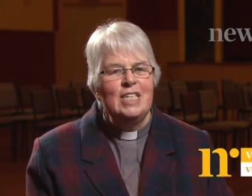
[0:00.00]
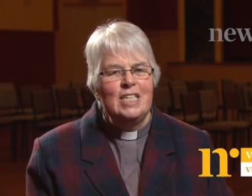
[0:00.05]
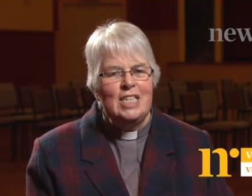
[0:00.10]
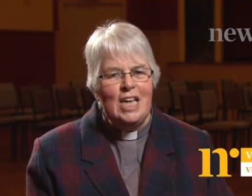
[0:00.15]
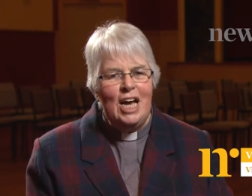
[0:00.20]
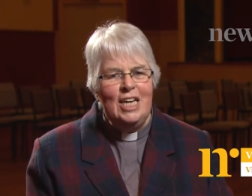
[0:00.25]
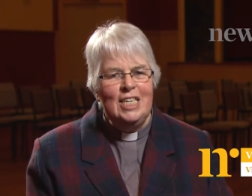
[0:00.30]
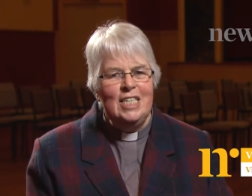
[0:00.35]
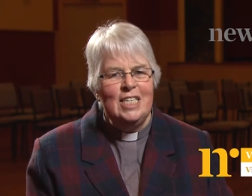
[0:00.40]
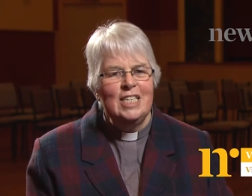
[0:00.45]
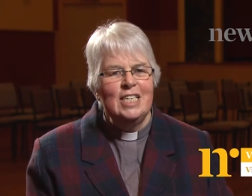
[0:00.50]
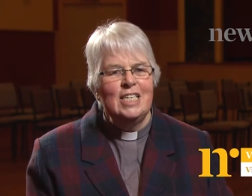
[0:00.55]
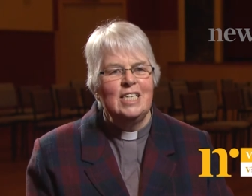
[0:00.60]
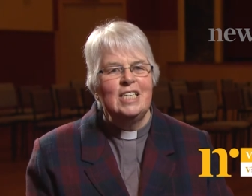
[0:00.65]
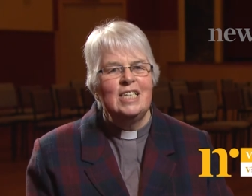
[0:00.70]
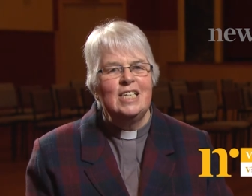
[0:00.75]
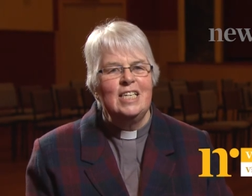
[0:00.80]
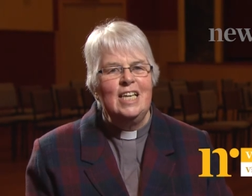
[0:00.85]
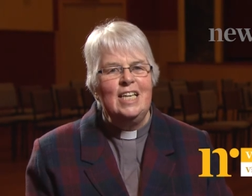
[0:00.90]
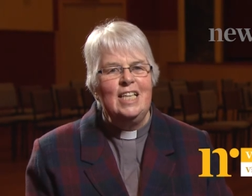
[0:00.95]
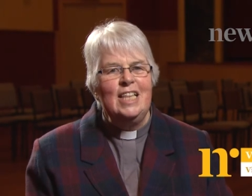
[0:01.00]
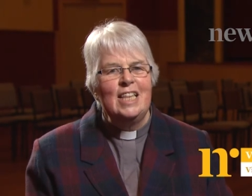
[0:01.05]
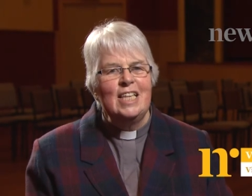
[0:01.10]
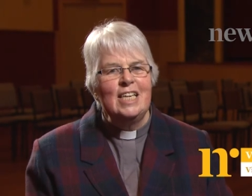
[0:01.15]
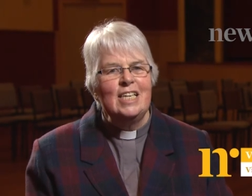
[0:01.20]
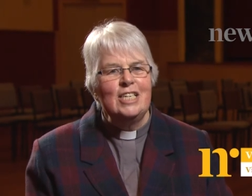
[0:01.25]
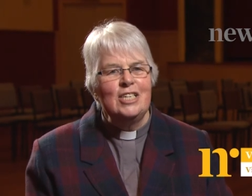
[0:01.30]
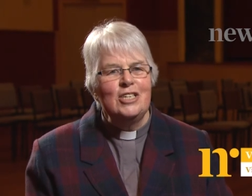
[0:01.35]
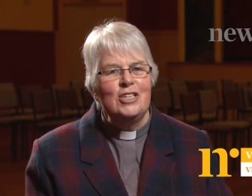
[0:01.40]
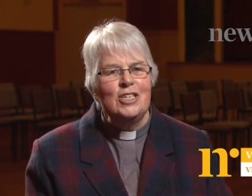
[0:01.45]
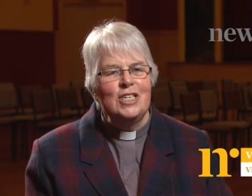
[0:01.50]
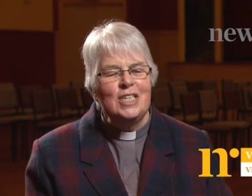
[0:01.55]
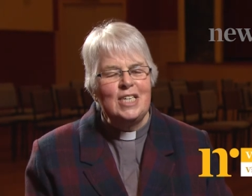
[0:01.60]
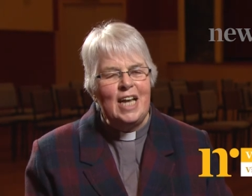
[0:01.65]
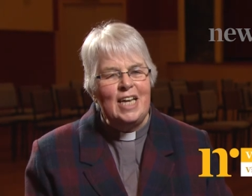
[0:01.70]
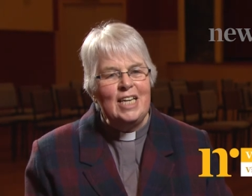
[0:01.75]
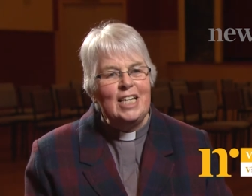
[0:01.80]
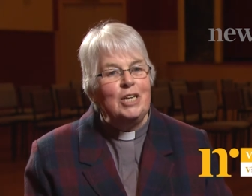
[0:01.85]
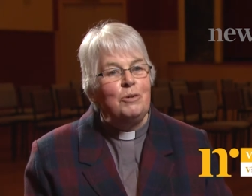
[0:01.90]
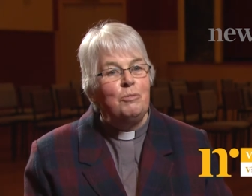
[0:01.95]
scientists need things to
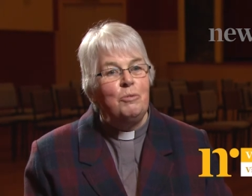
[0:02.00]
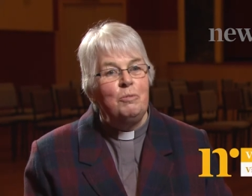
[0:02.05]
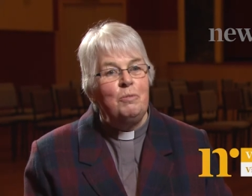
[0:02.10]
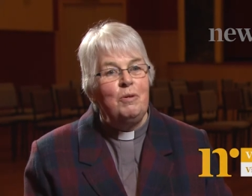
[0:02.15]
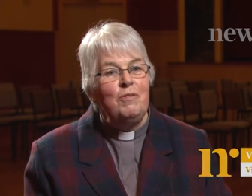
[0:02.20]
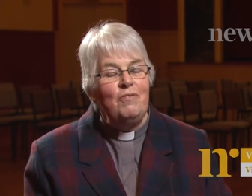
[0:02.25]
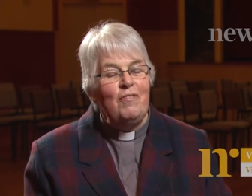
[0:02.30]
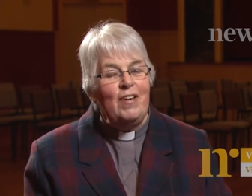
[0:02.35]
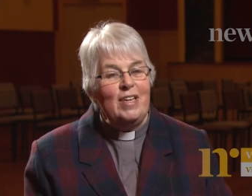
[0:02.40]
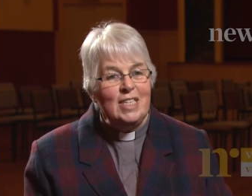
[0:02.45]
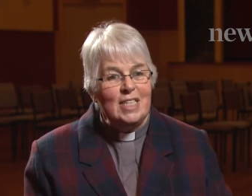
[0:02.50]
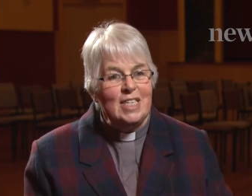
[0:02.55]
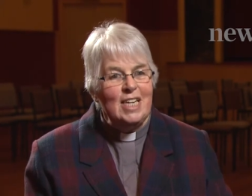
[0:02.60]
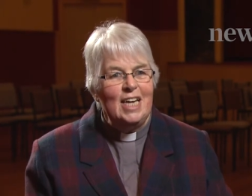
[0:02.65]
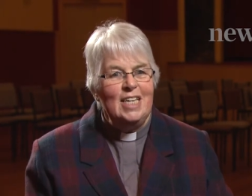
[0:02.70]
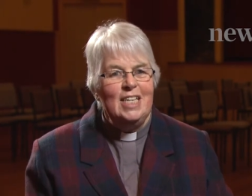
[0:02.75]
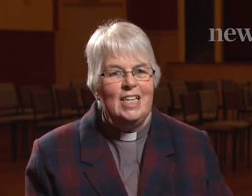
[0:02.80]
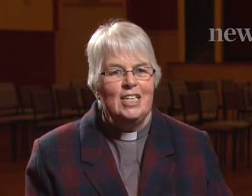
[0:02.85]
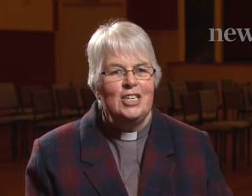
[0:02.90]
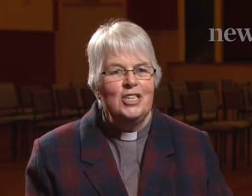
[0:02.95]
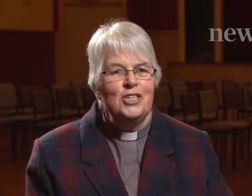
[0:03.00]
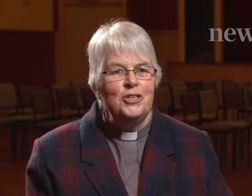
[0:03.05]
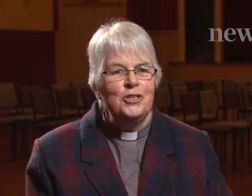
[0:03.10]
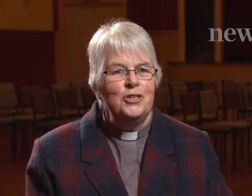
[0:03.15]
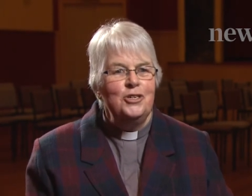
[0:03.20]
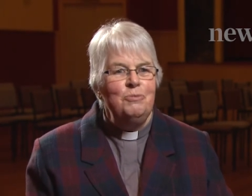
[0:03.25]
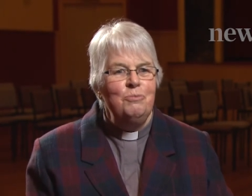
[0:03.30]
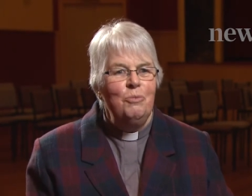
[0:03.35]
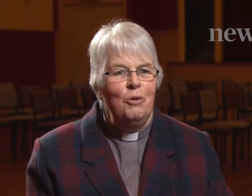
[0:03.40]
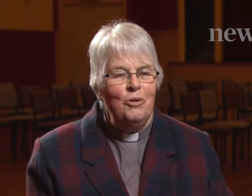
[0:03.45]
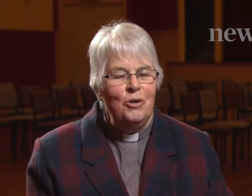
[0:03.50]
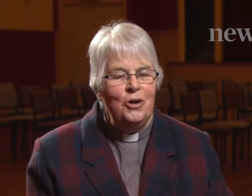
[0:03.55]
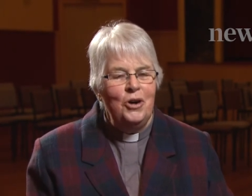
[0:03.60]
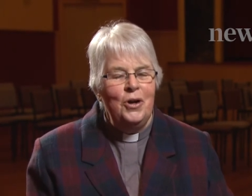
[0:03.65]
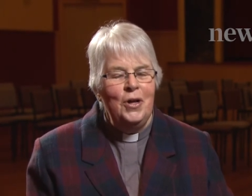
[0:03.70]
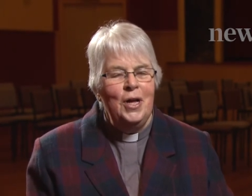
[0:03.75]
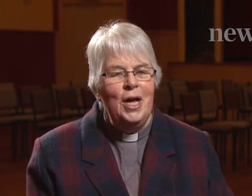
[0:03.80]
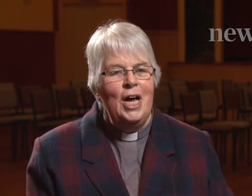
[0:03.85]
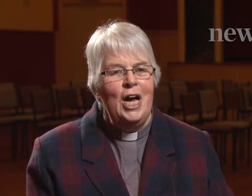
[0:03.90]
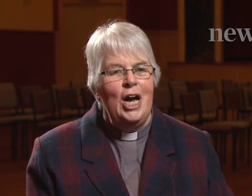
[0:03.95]
study. It would be fascinating to learn
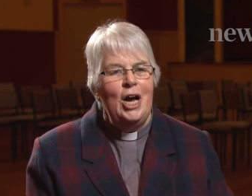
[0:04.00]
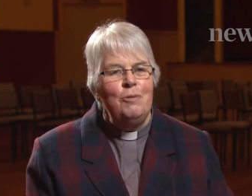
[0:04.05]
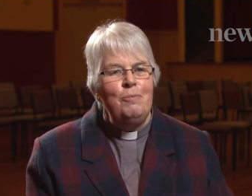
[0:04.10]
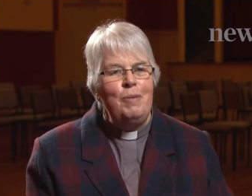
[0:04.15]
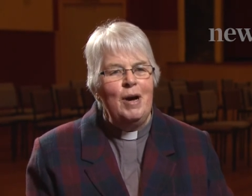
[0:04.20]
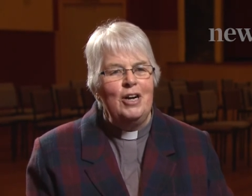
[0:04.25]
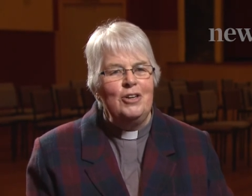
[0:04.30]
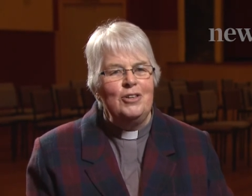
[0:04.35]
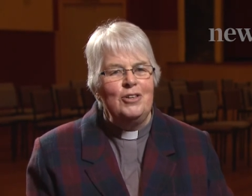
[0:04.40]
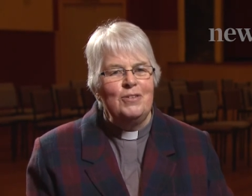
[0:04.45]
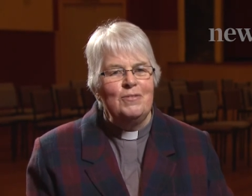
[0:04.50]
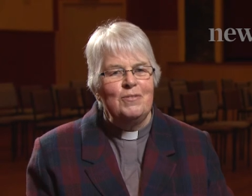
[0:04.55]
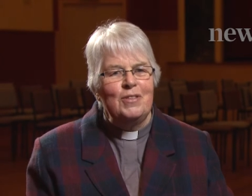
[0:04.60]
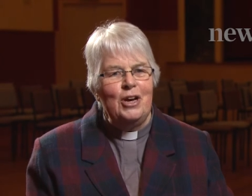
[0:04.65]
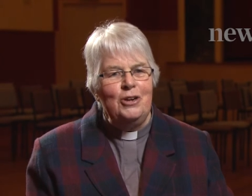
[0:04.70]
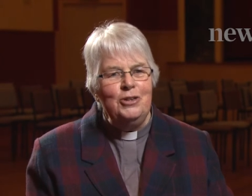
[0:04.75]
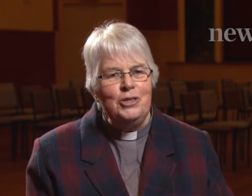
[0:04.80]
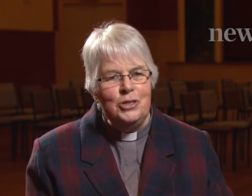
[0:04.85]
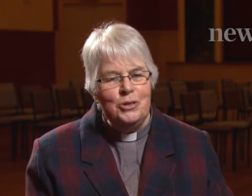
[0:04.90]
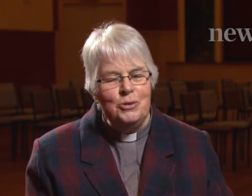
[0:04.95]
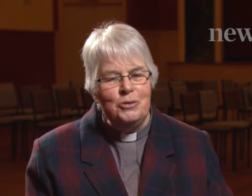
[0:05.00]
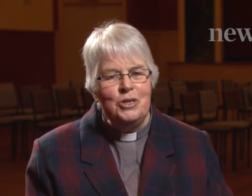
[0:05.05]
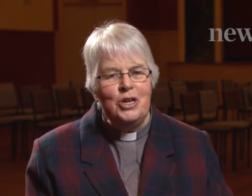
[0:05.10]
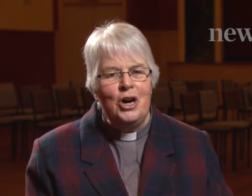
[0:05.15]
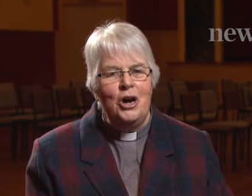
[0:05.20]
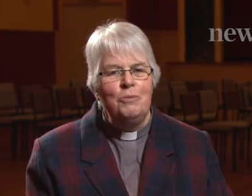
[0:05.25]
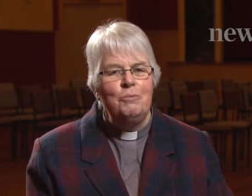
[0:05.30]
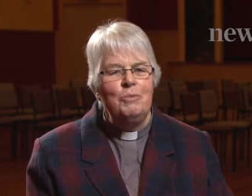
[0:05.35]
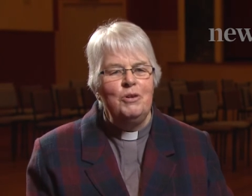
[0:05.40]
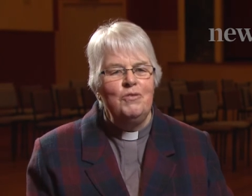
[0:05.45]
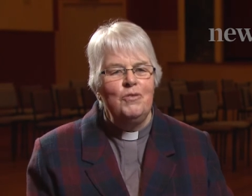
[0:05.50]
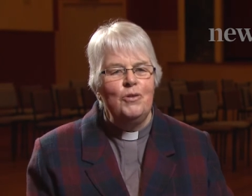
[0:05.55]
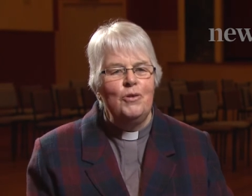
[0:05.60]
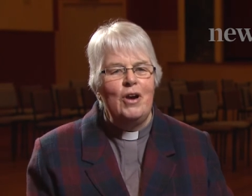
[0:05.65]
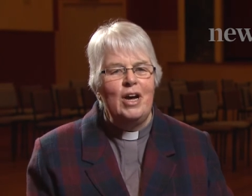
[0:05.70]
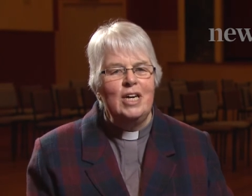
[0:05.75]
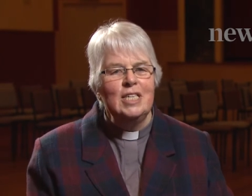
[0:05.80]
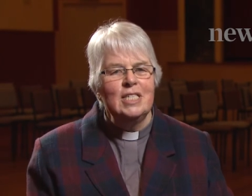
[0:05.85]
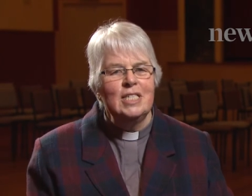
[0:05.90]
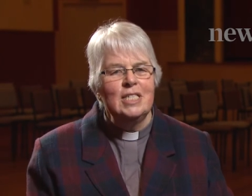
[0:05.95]
more about those who had gone
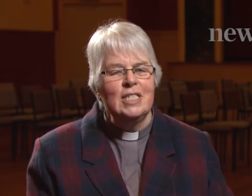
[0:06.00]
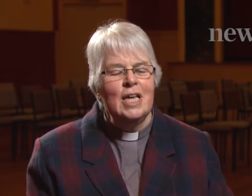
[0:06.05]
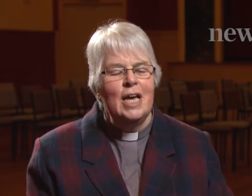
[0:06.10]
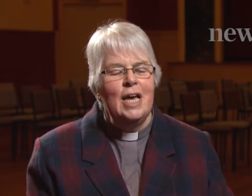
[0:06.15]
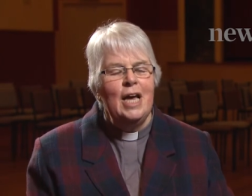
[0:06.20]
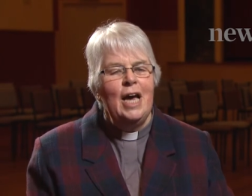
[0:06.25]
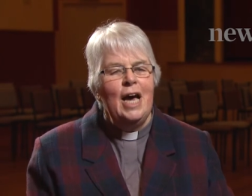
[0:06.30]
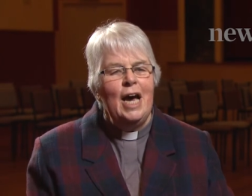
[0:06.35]
before us.